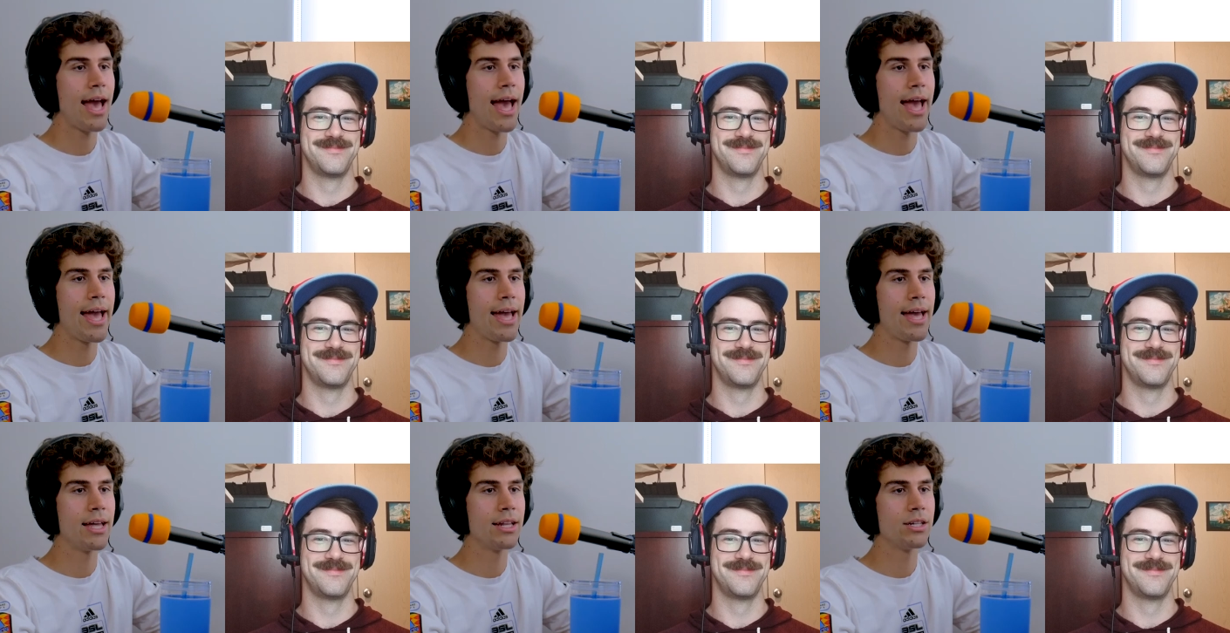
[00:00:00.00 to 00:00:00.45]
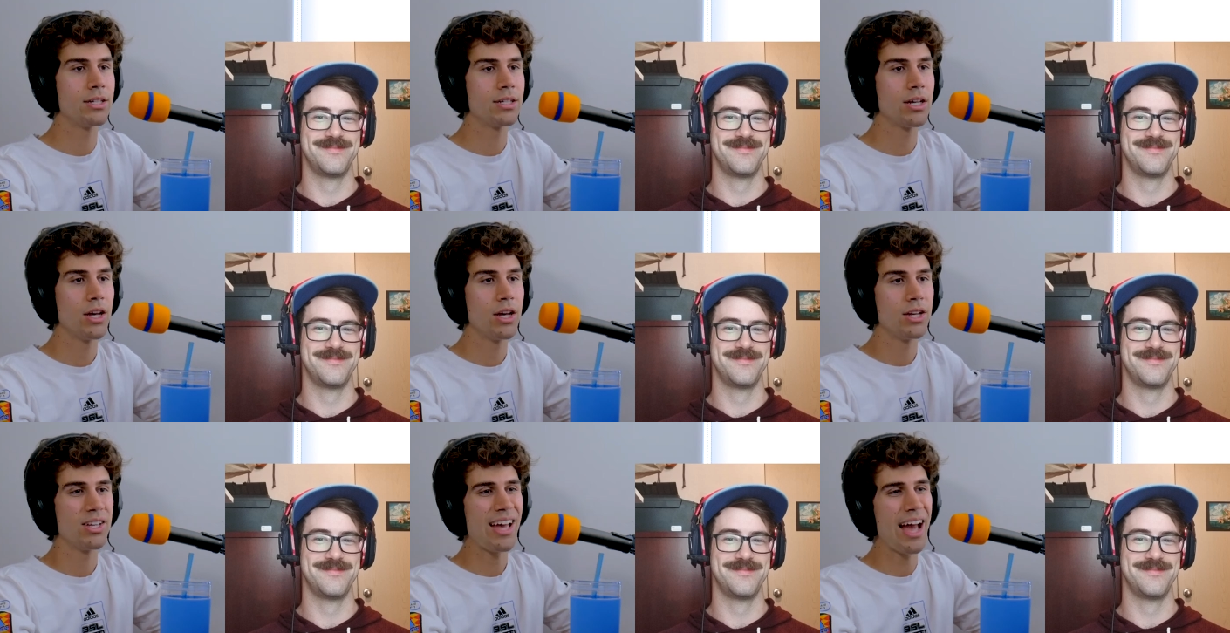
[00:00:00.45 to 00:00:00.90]

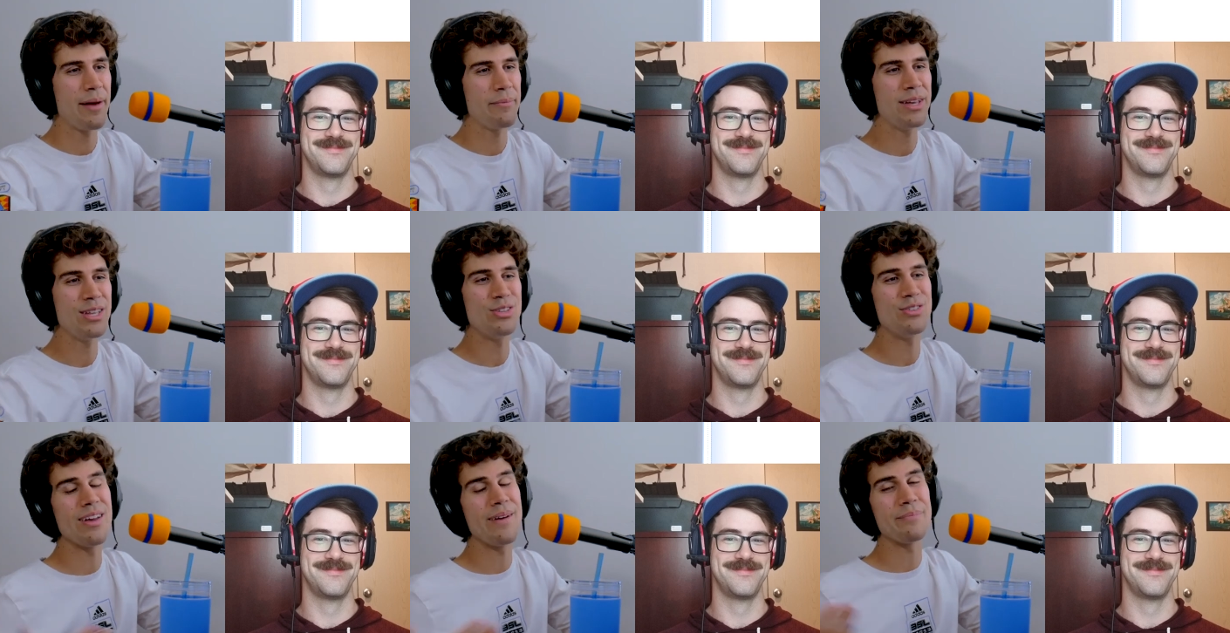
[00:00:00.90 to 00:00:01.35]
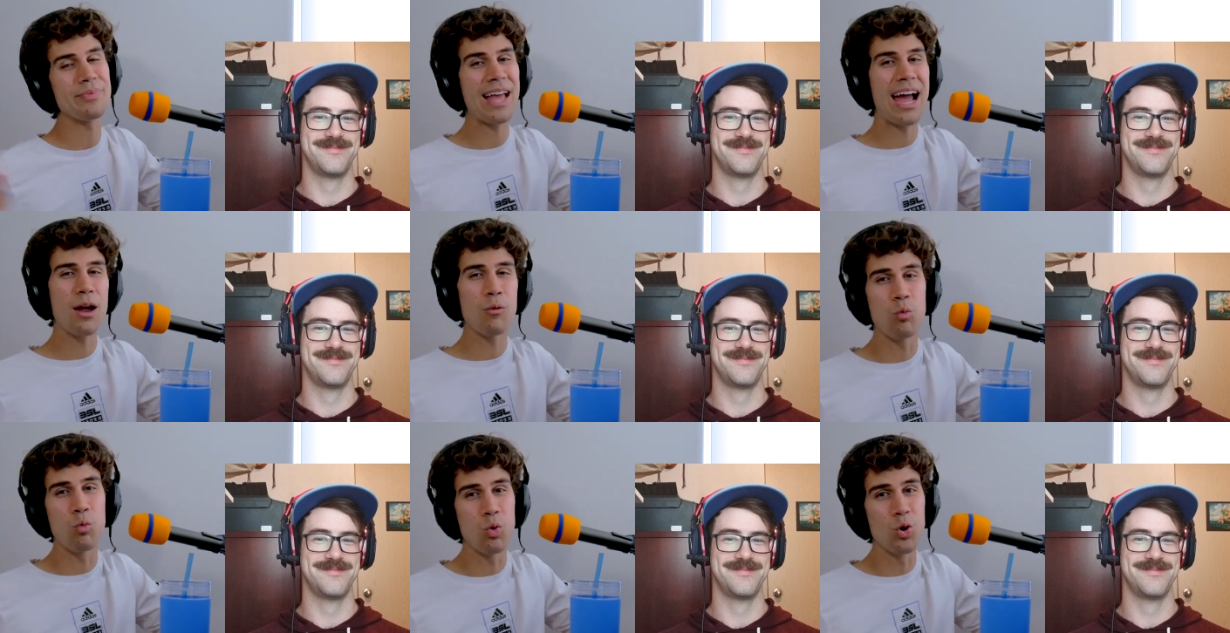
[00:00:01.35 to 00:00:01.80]
Speaker 1: And I mean,
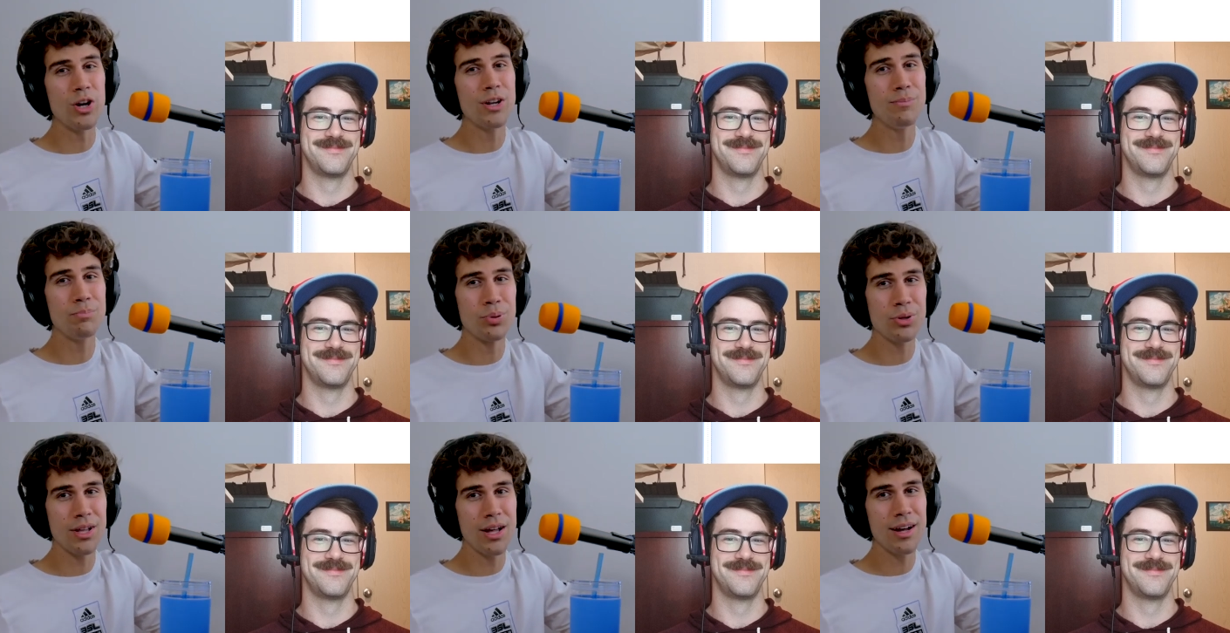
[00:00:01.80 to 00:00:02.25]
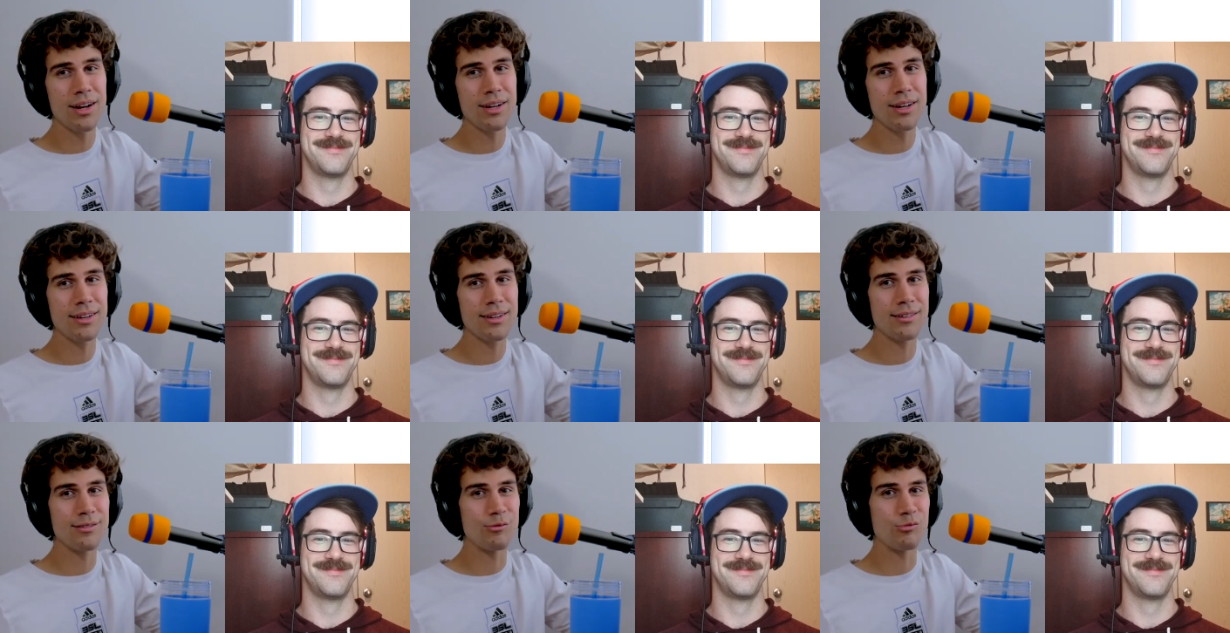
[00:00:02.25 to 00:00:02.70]
I would
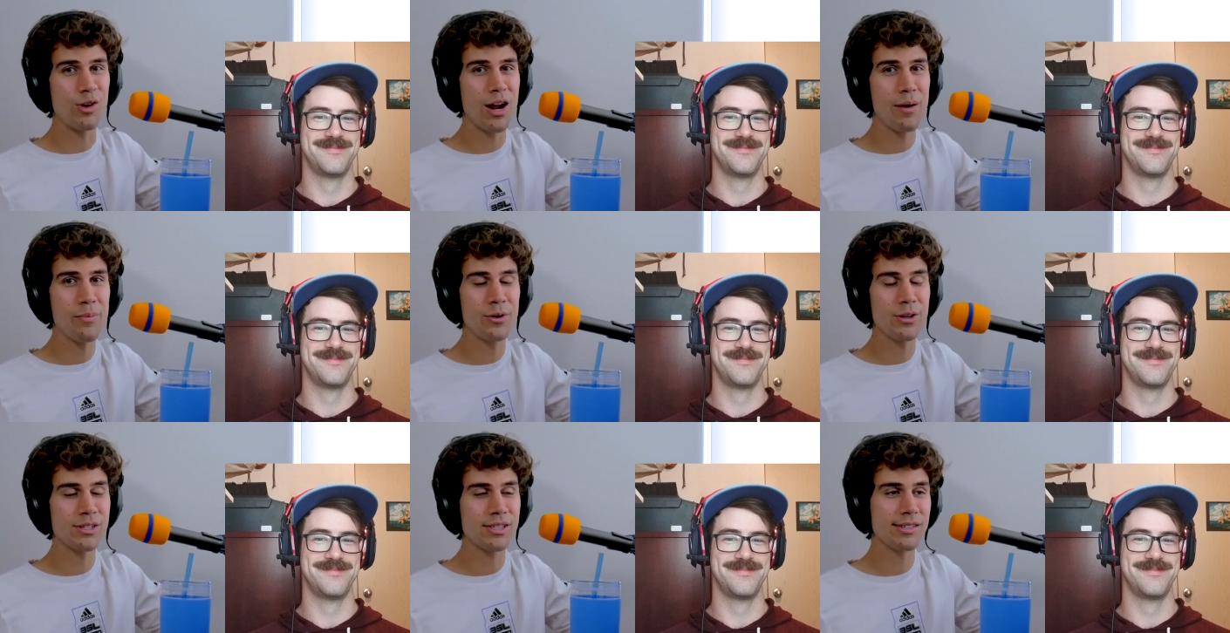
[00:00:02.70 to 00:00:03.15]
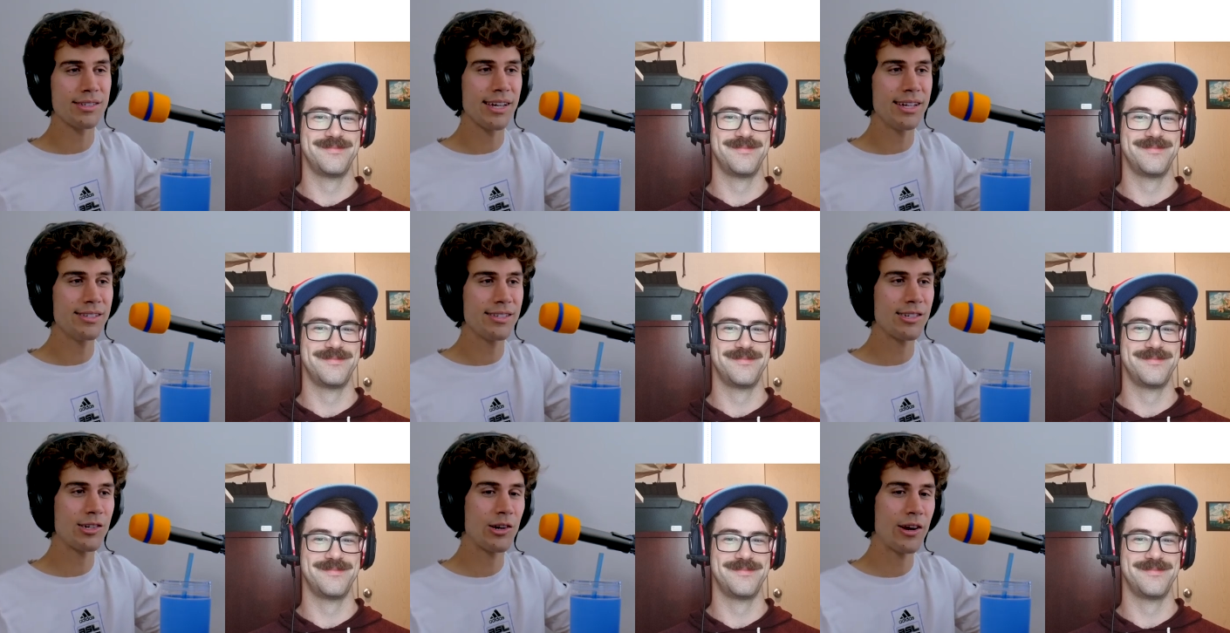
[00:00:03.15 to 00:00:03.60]
plug Robert's
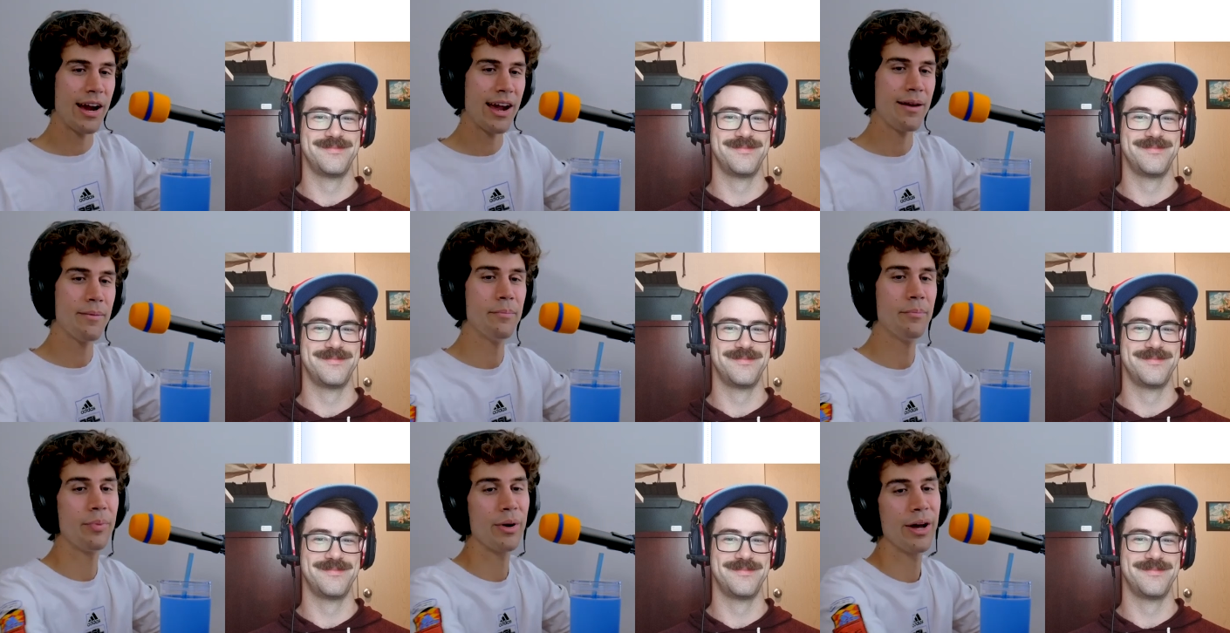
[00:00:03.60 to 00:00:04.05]
Instagram,